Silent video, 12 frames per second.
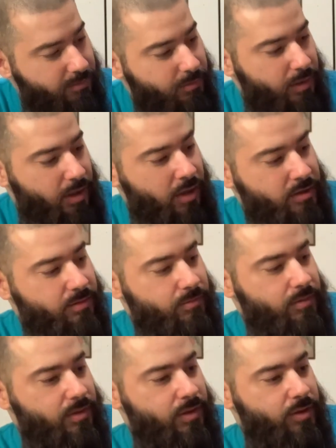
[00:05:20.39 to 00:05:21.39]
But
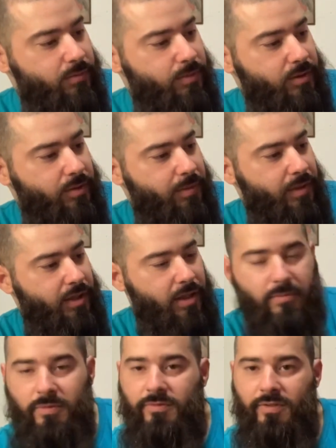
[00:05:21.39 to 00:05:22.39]
awesome little book to pick
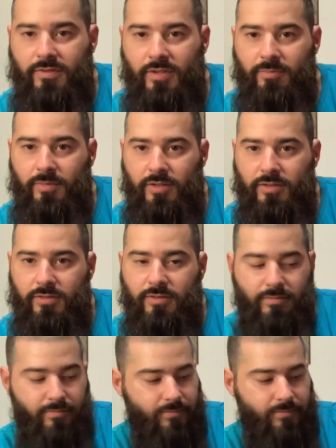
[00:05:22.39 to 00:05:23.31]
up for $15.